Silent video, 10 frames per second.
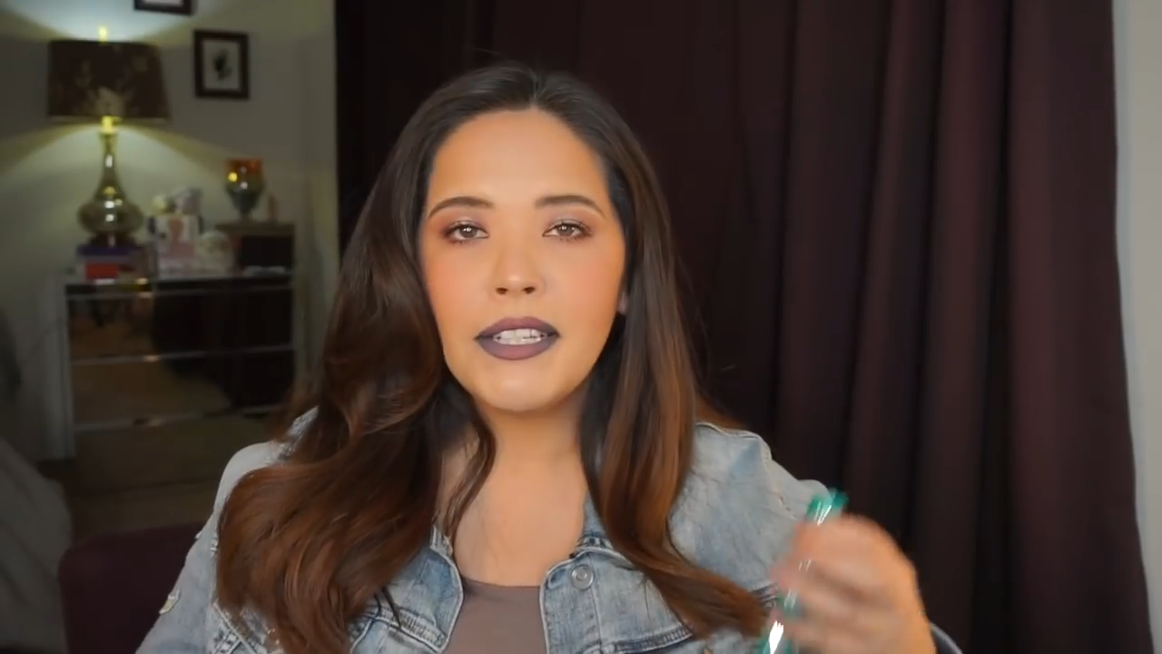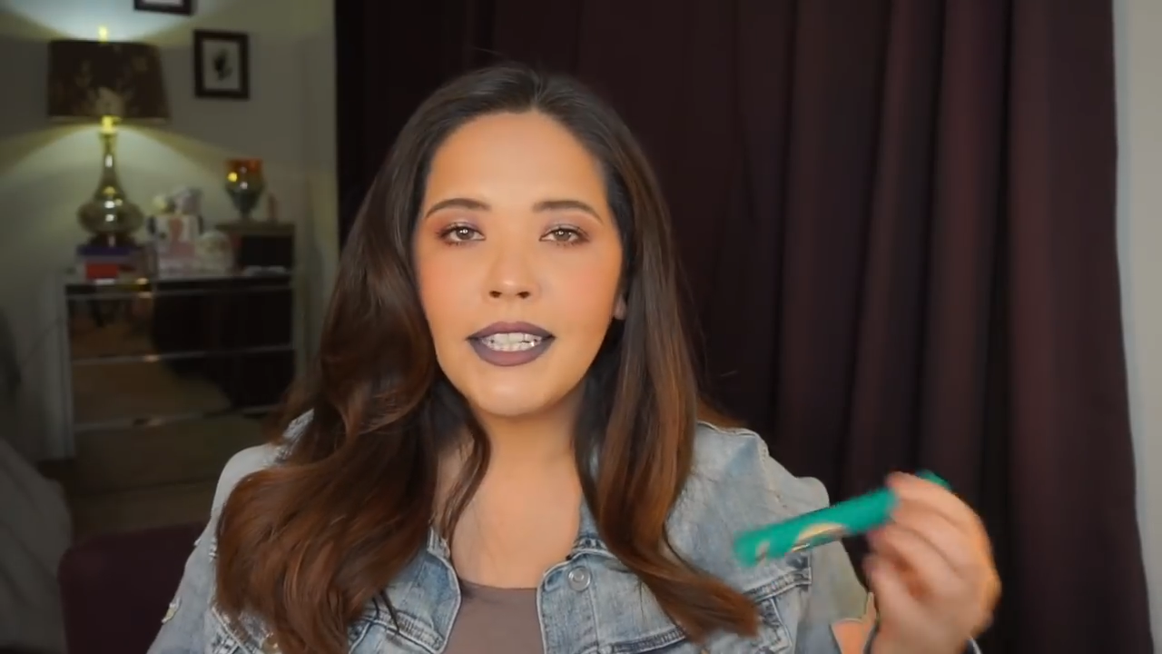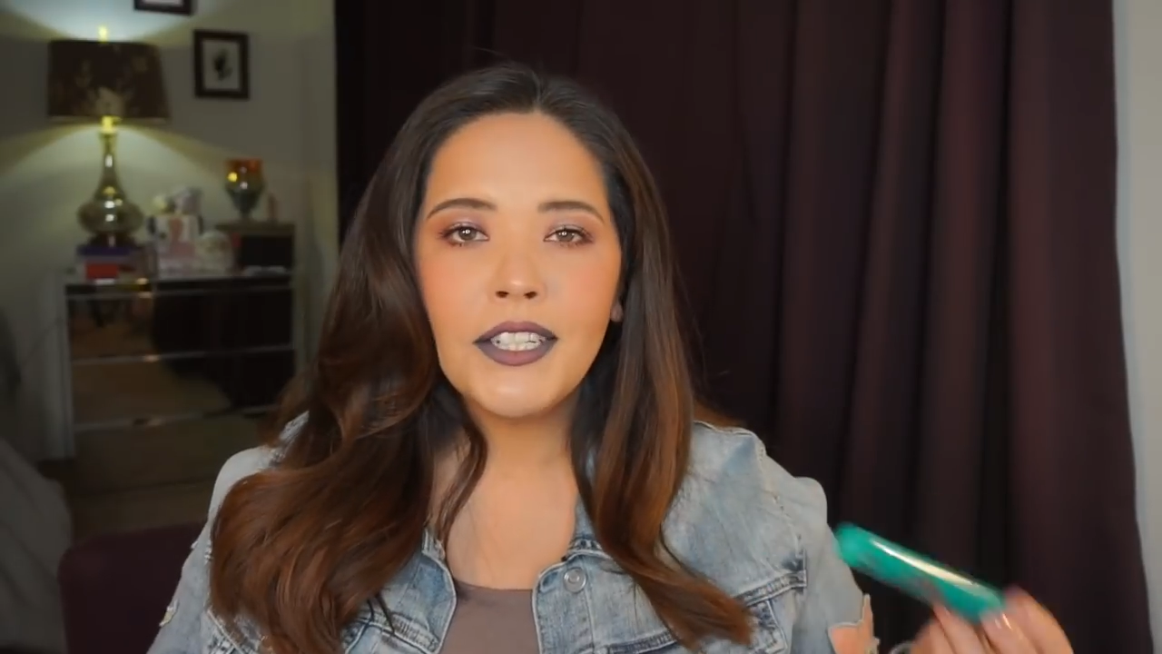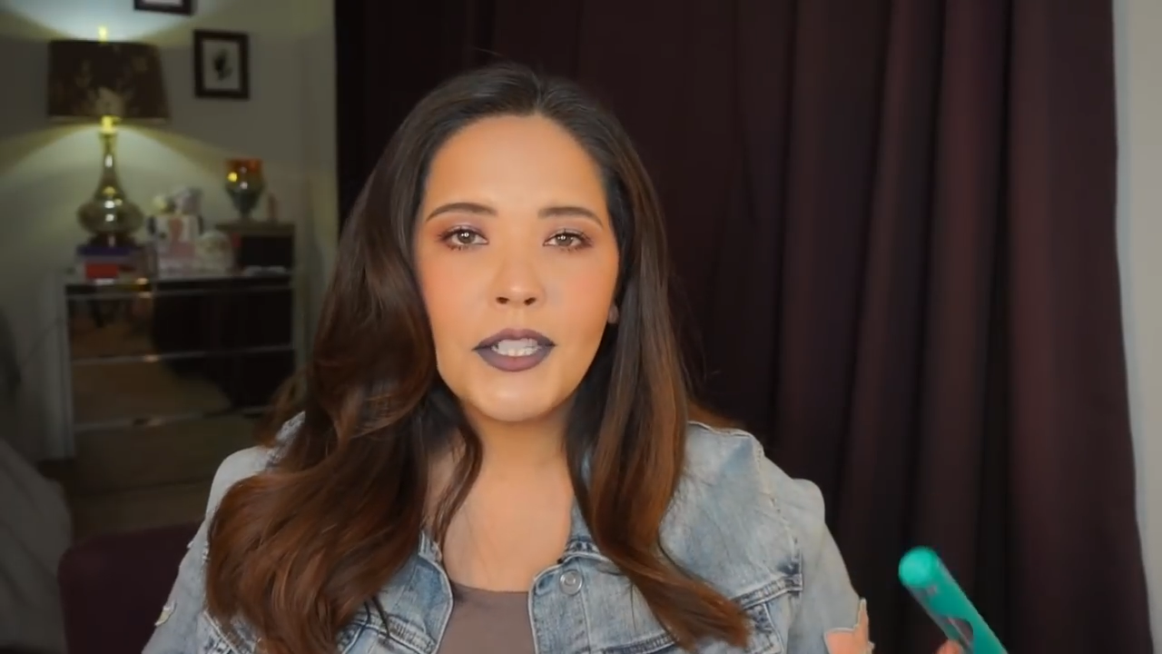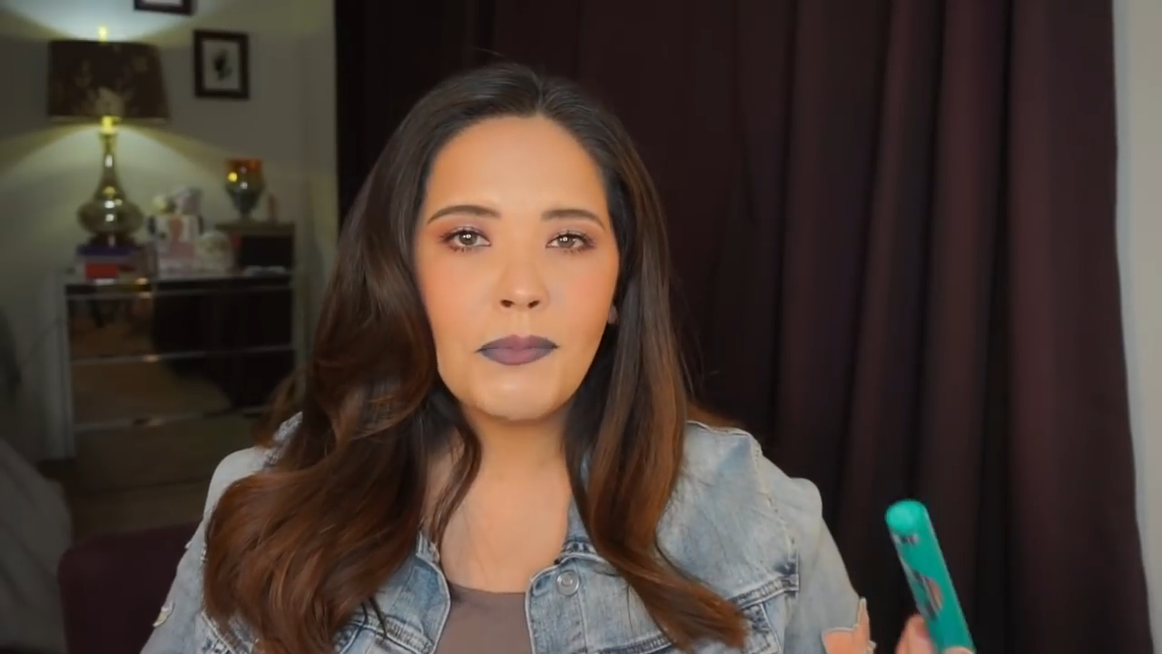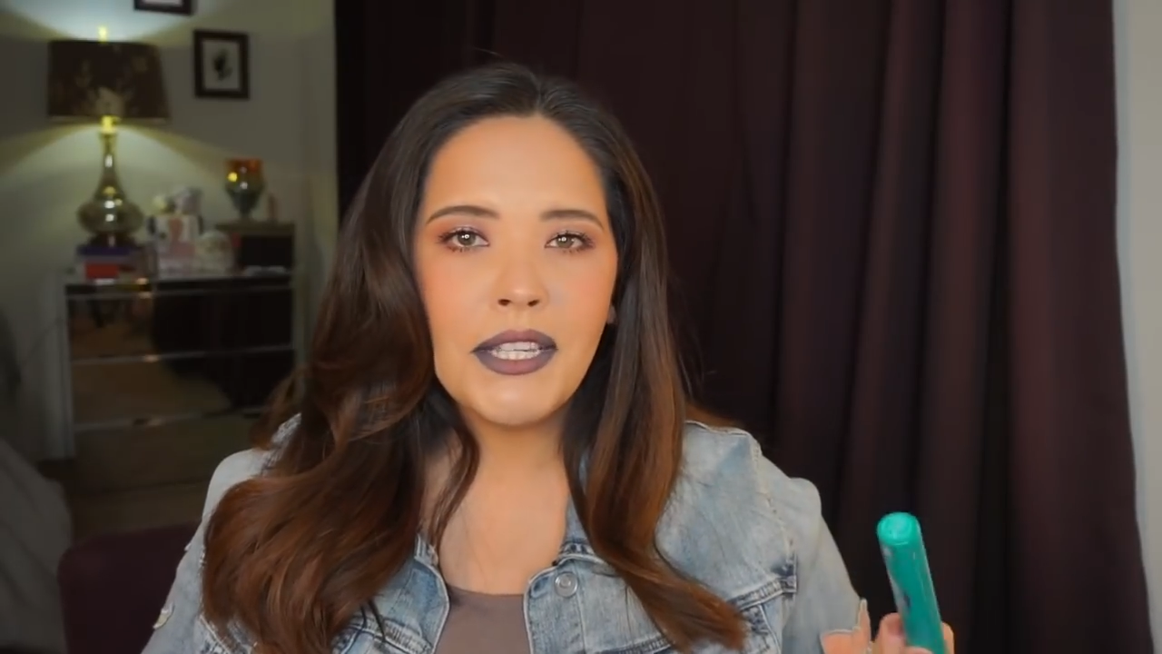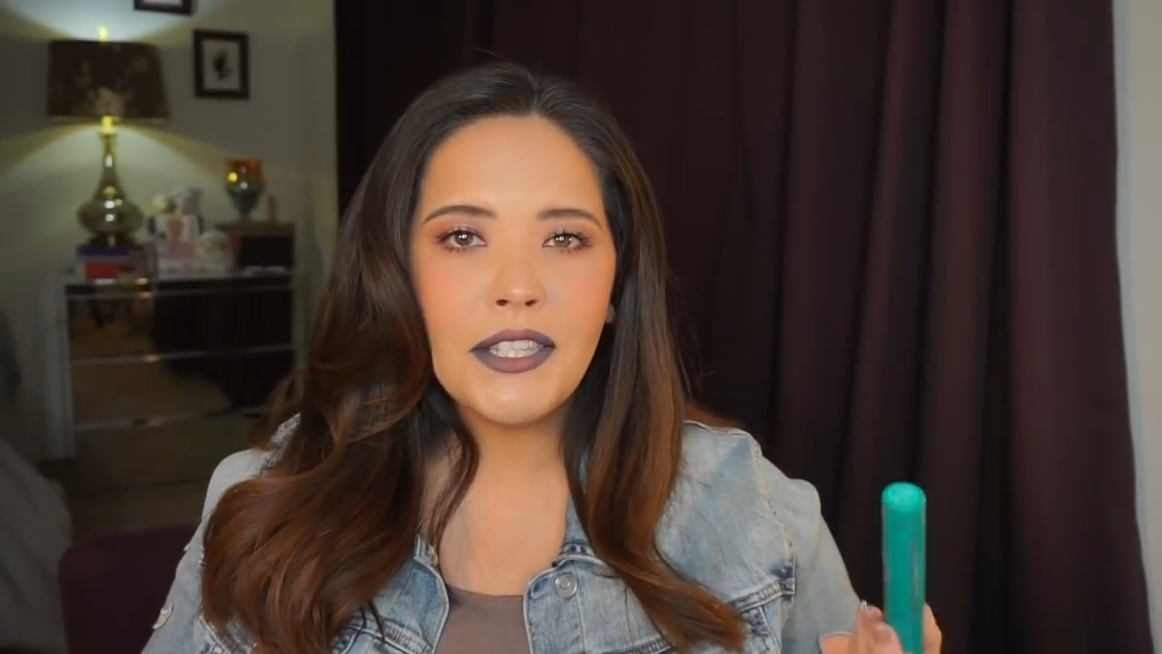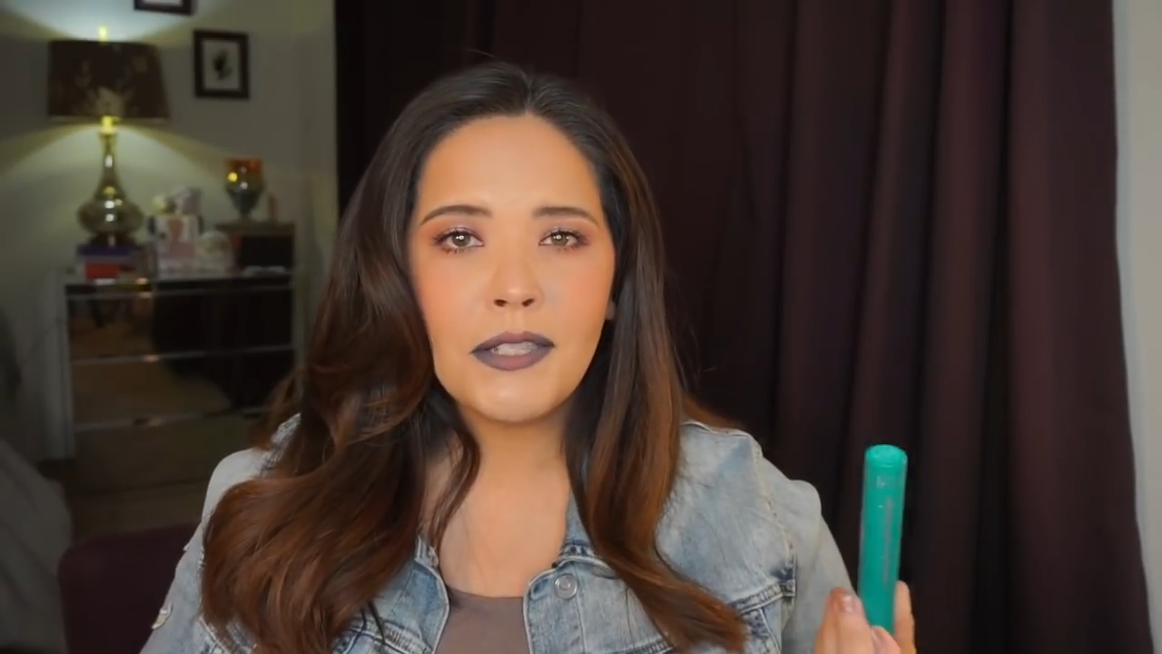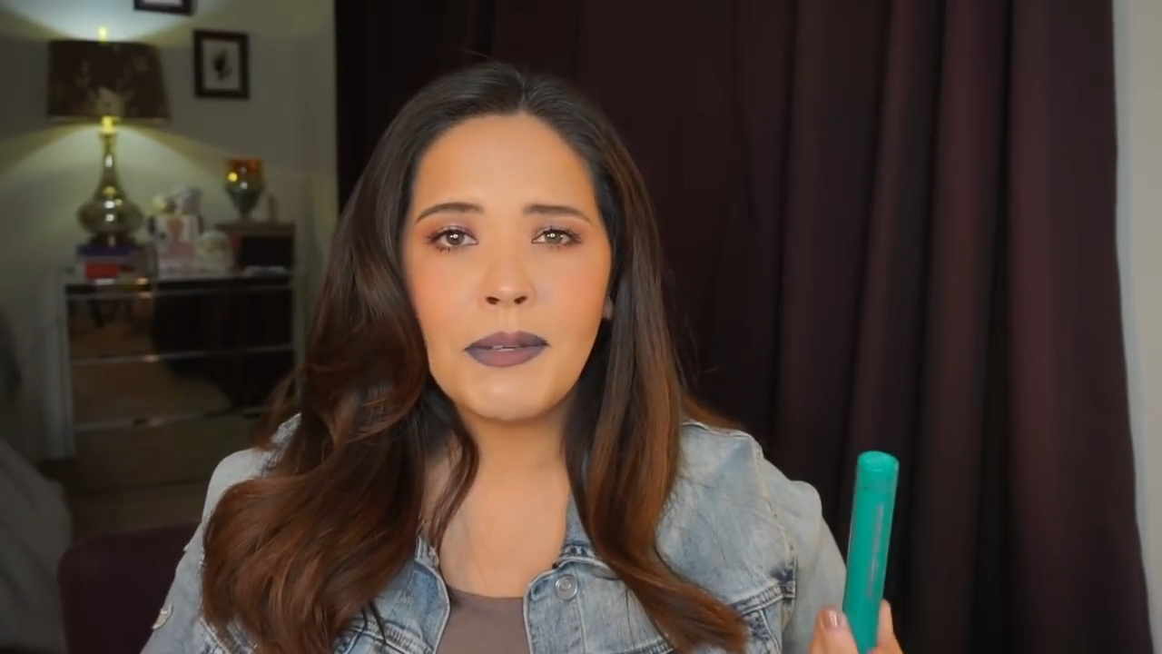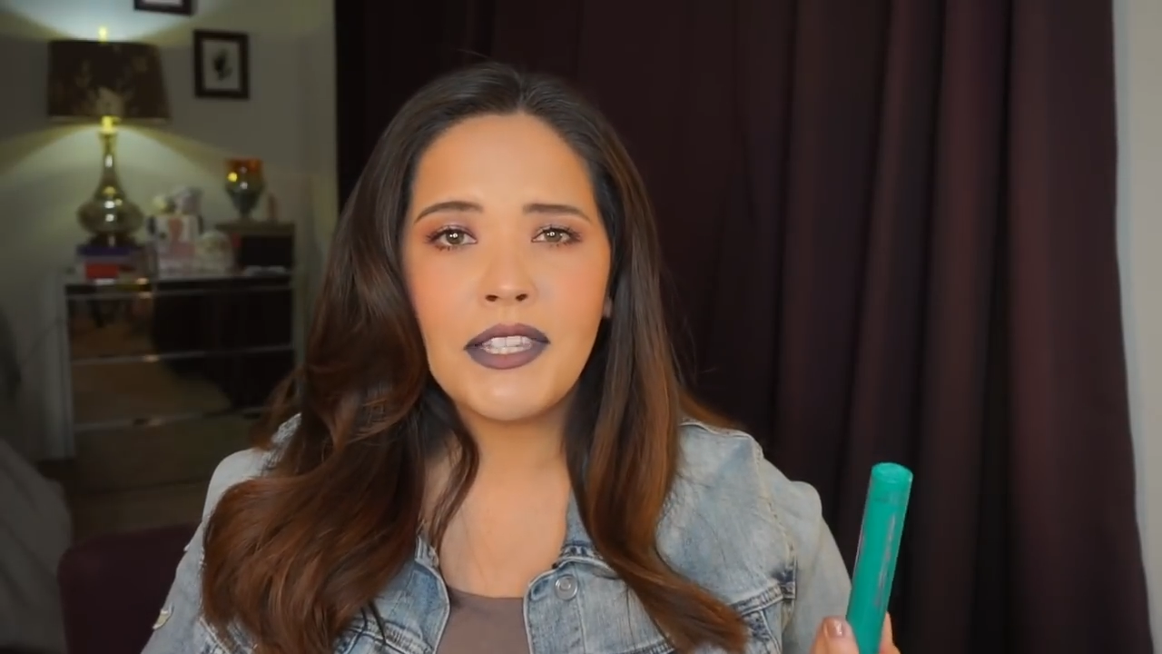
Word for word: because that just means this